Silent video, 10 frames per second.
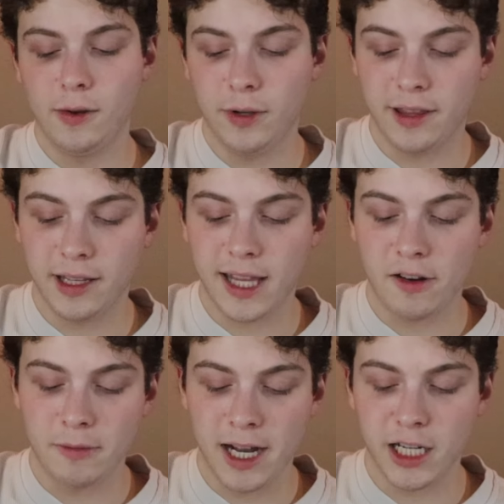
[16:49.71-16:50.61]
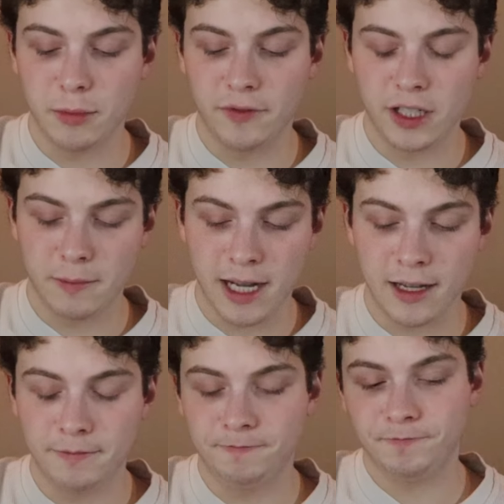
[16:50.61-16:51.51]
We think they remind him of his
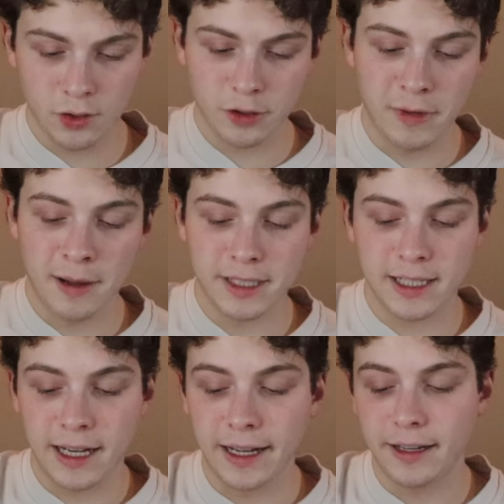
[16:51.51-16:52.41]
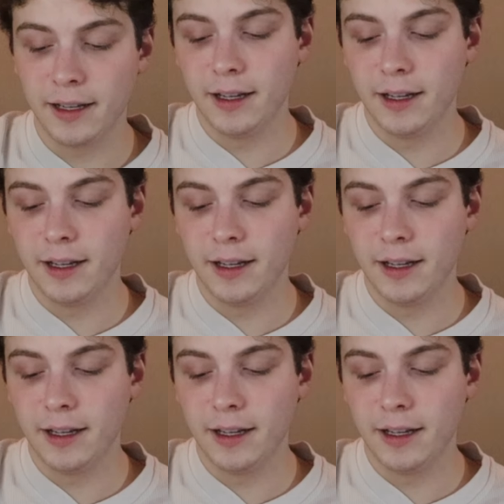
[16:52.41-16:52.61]
mom. So his mom has died.